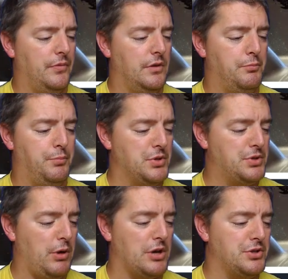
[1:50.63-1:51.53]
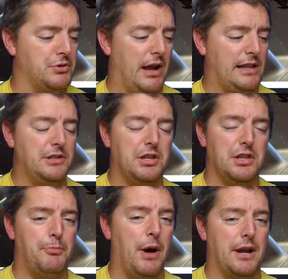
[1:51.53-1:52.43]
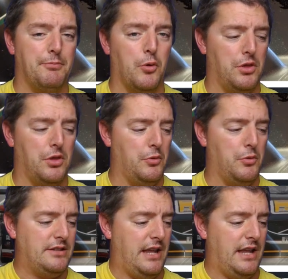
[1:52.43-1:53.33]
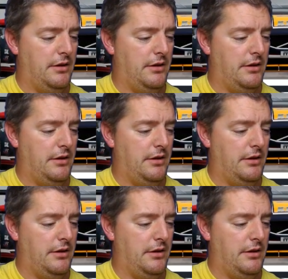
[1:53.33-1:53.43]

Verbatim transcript: boost pressure directly to the bottom port of the wastegate